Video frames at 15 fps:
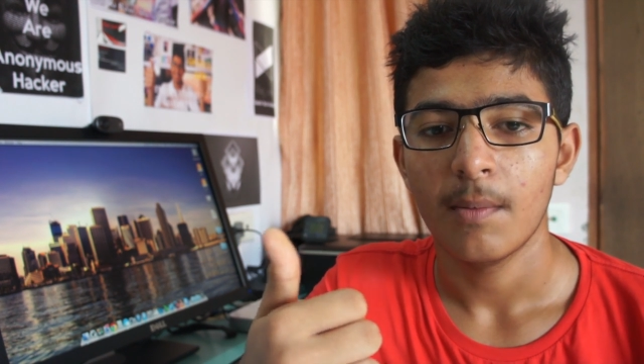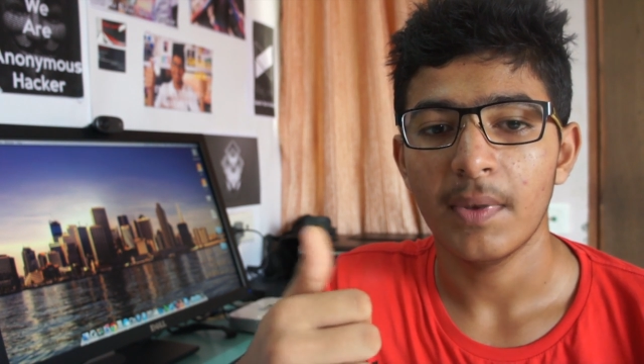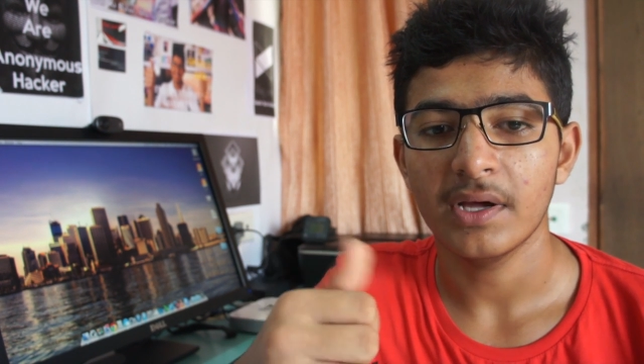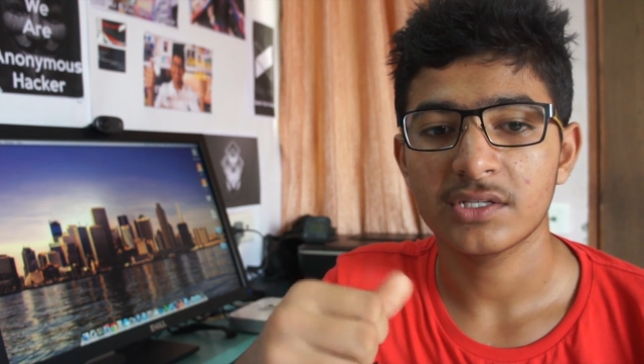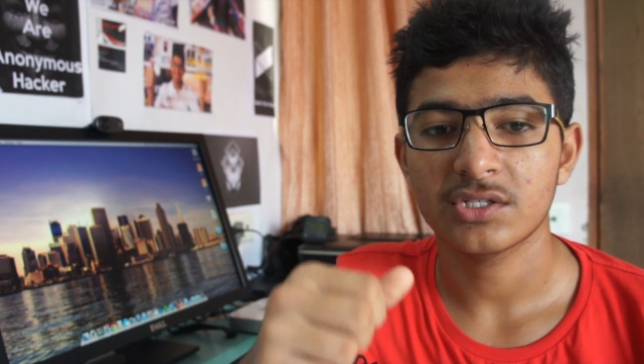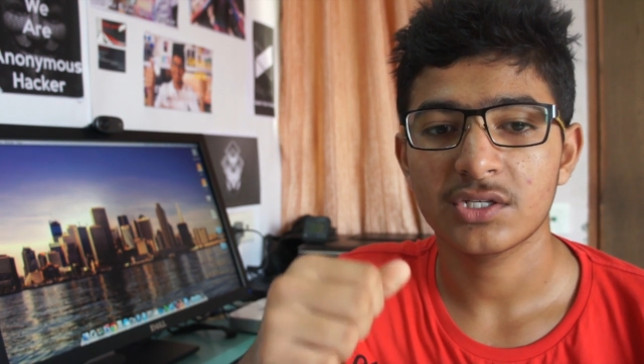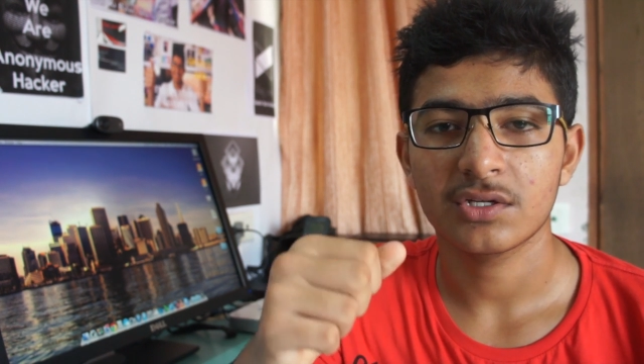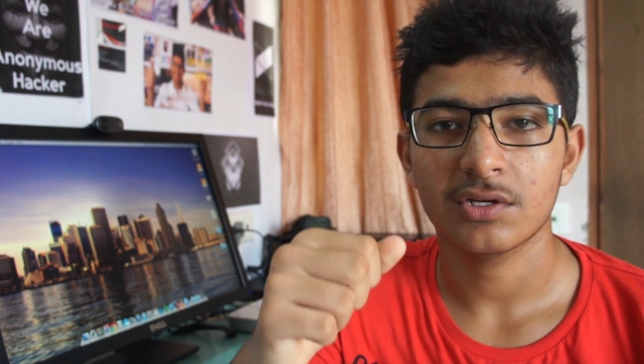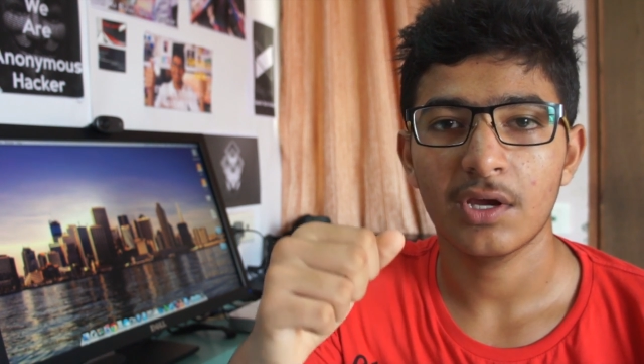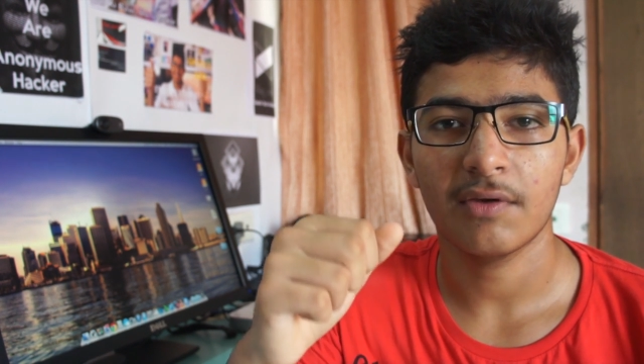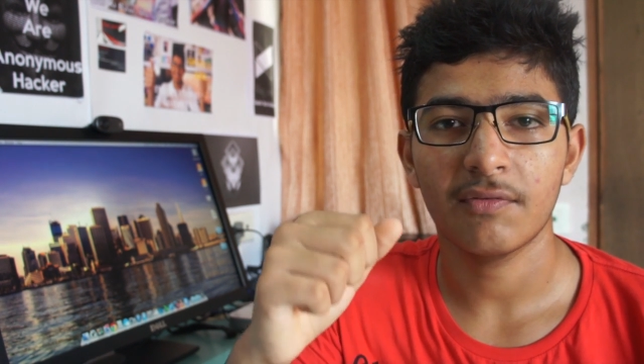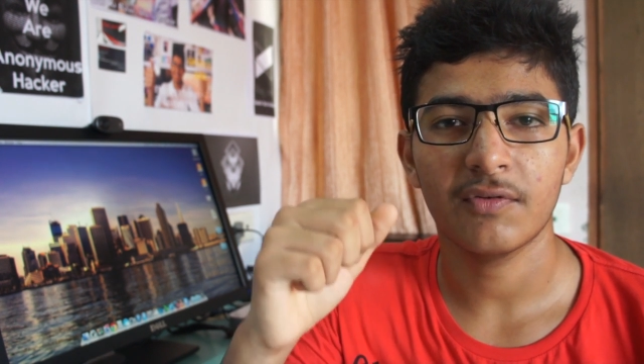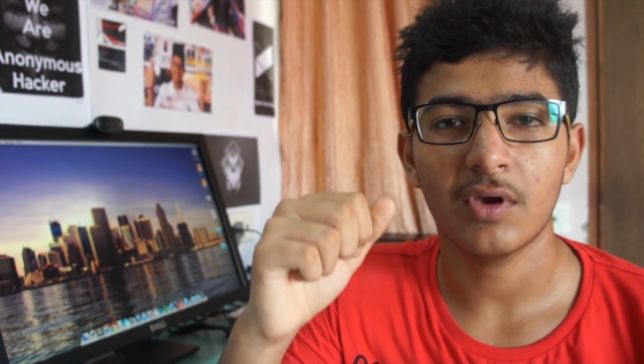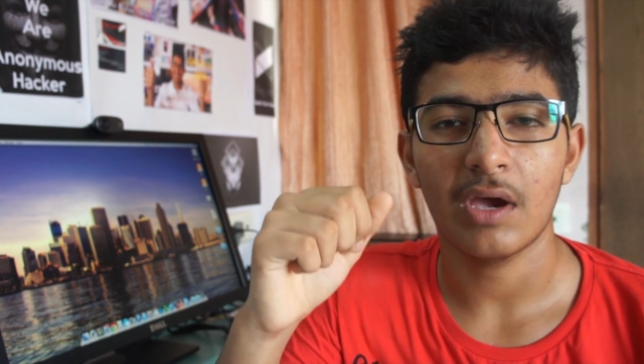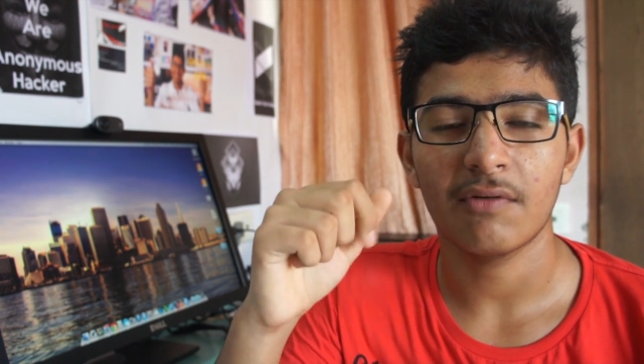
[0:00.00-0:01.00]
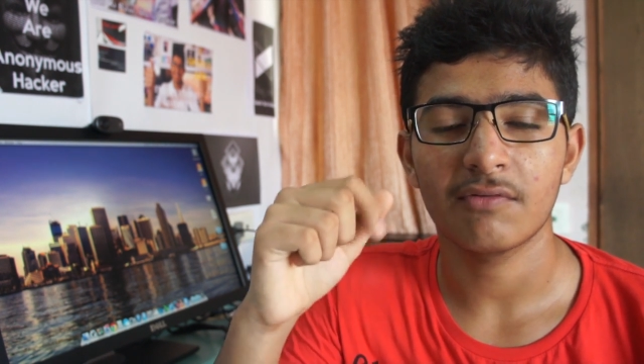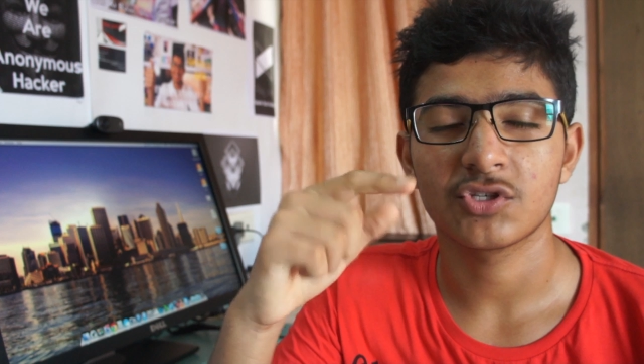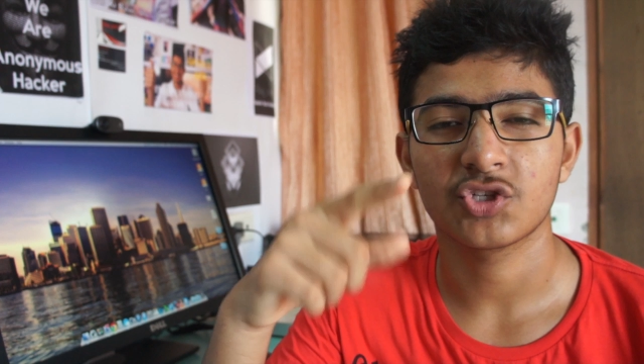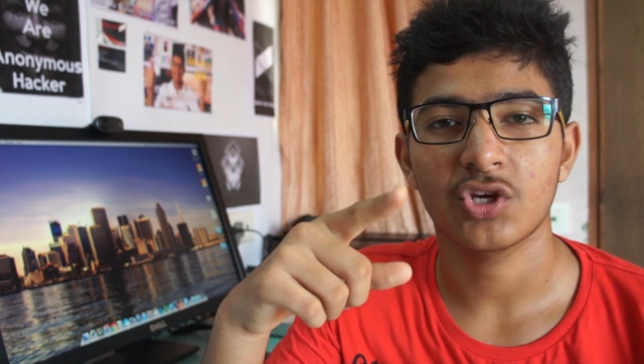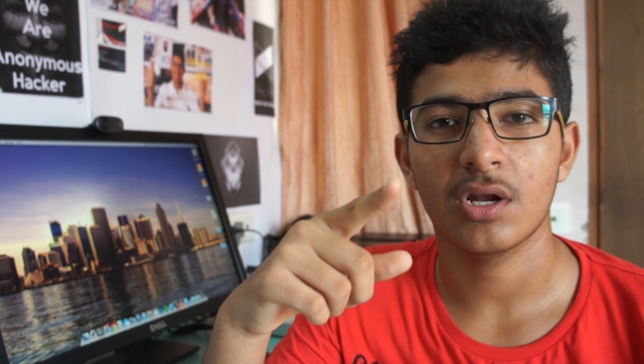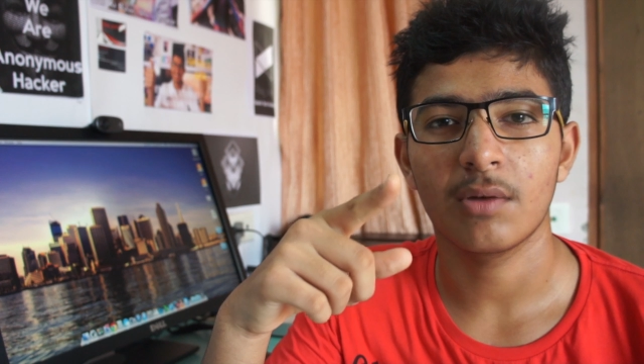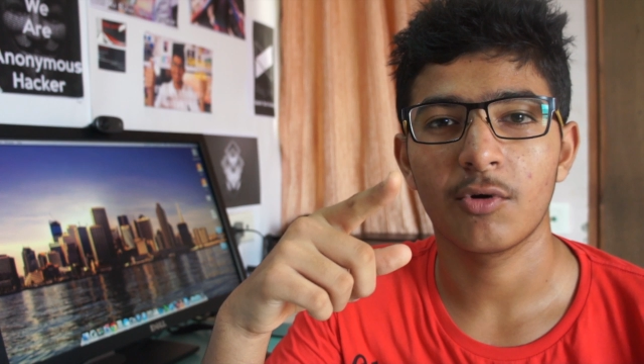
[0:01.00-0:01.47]
but if you have a
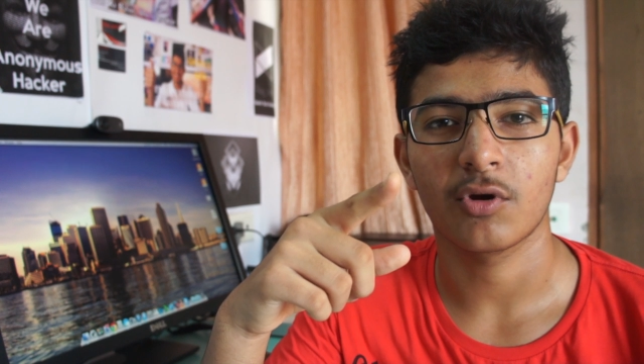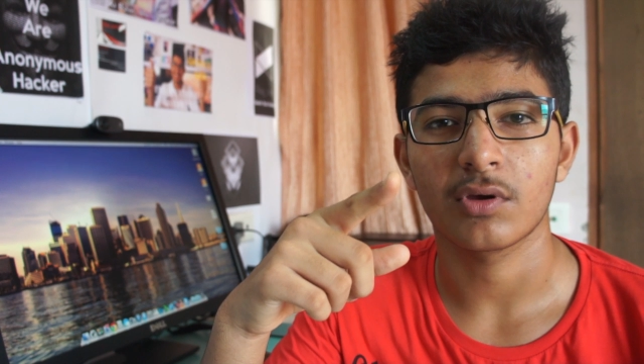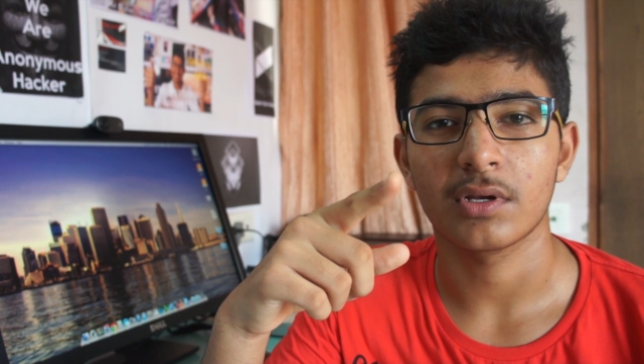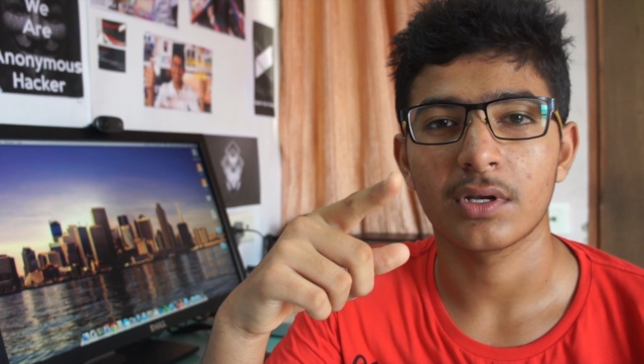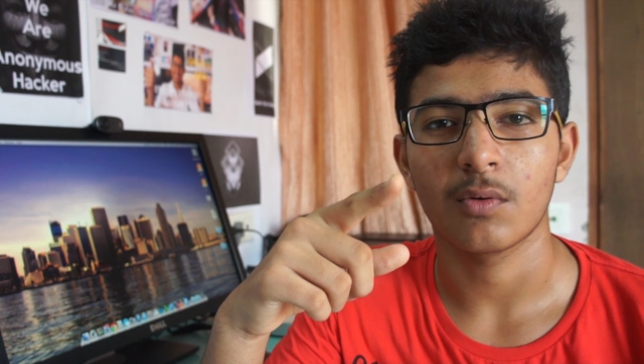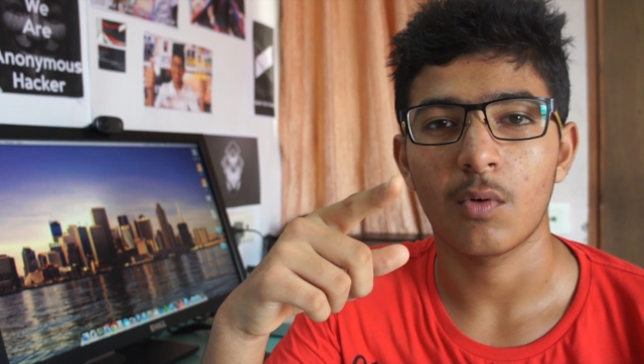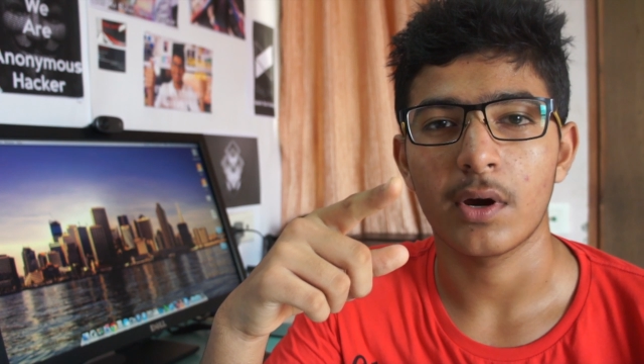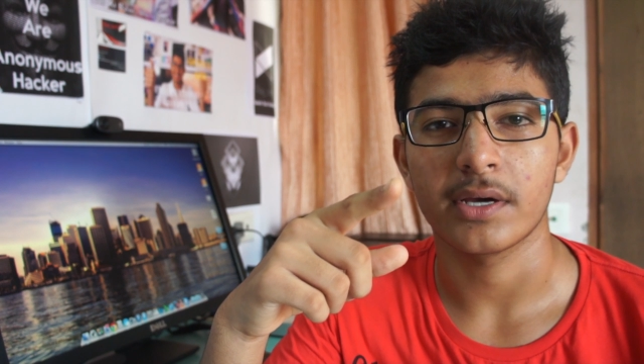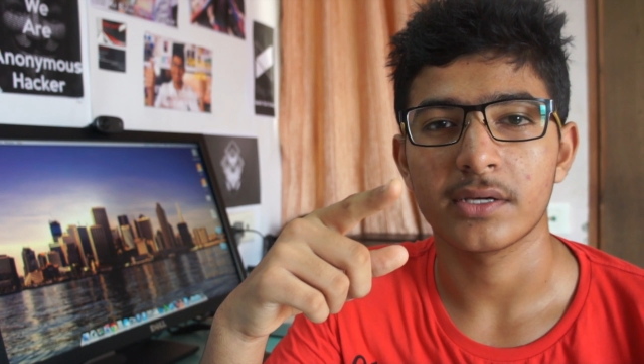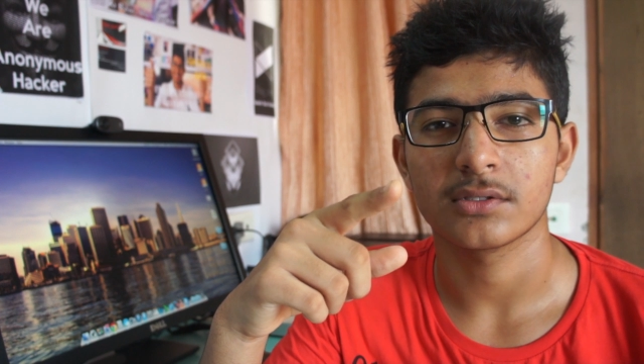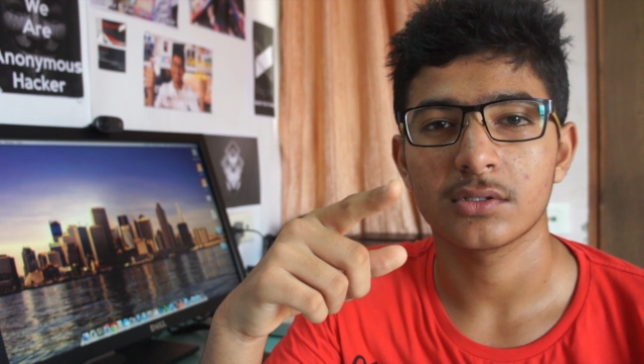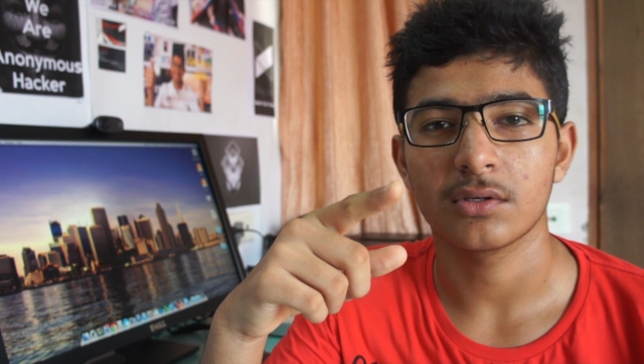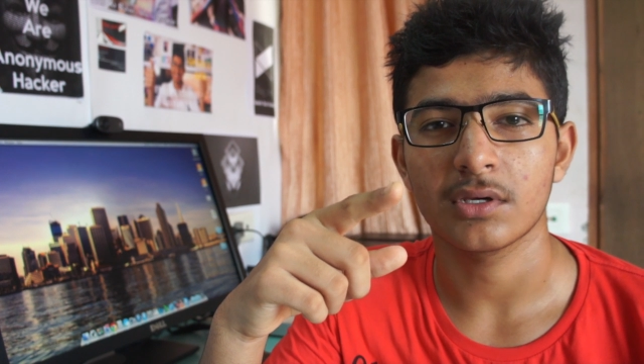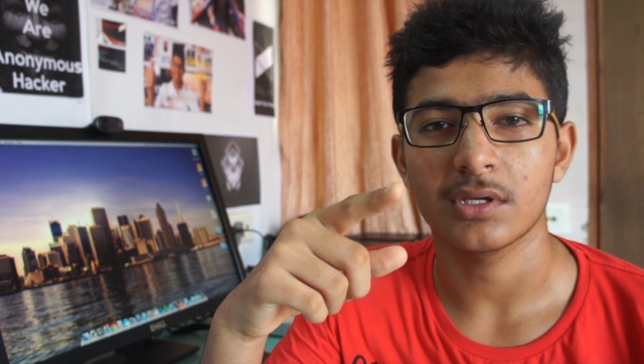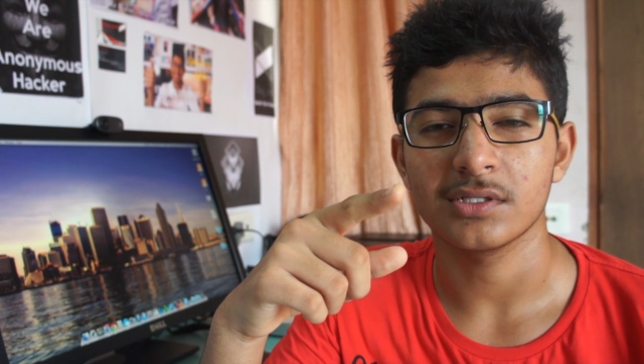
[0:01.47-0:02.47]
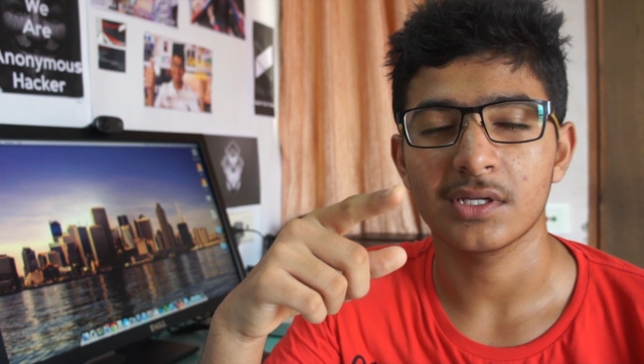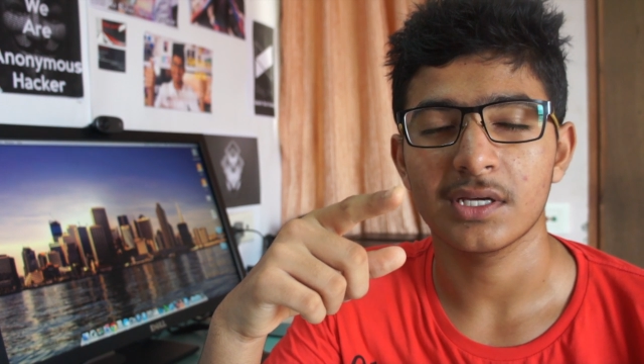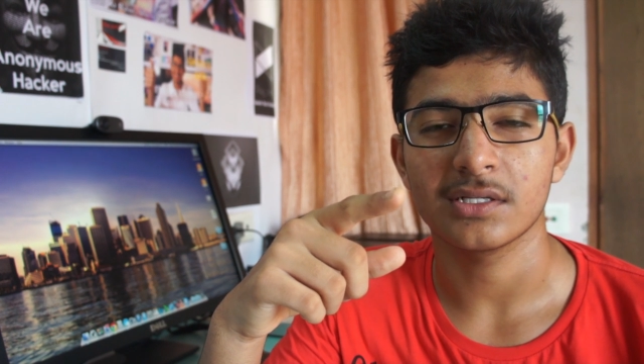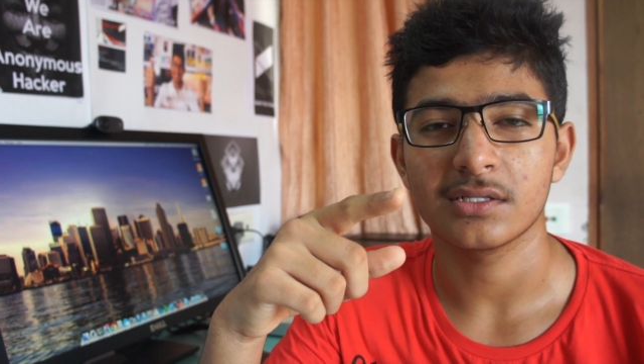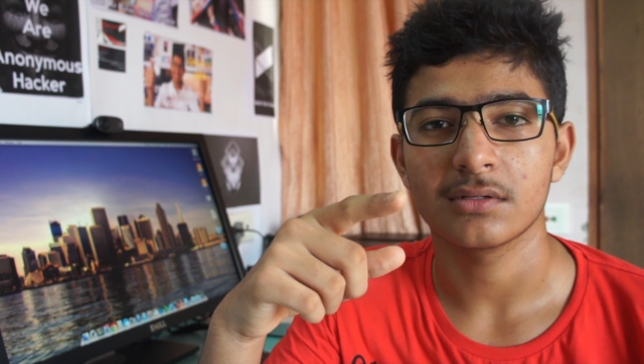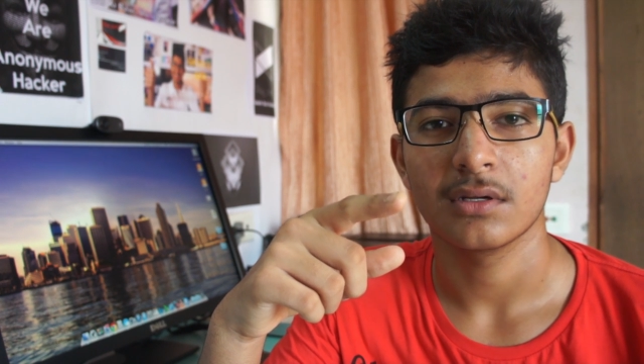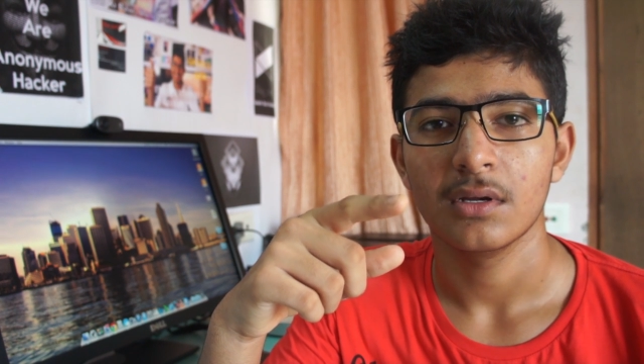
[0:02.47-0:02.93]
jailbroken device, you can
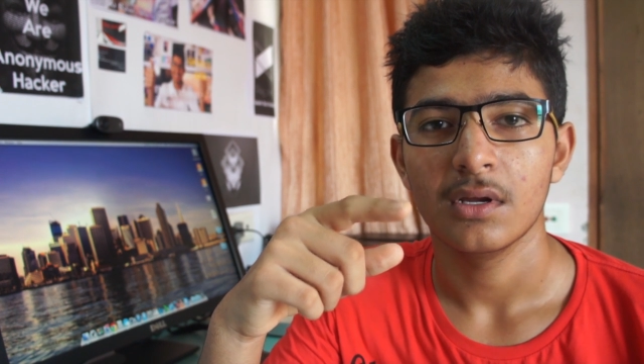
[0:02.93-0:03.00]
get